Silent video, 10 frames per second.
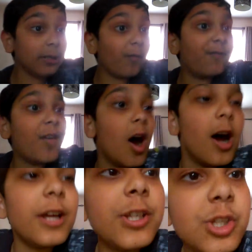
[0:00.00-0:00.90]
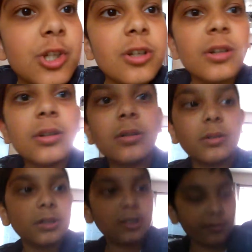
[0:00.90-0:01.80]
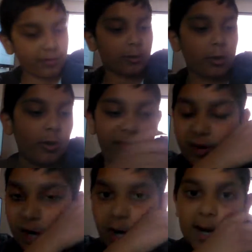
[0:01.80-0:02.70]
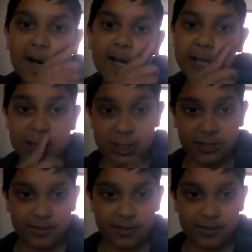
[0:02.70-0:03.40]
your fudge. You forgot your fudge.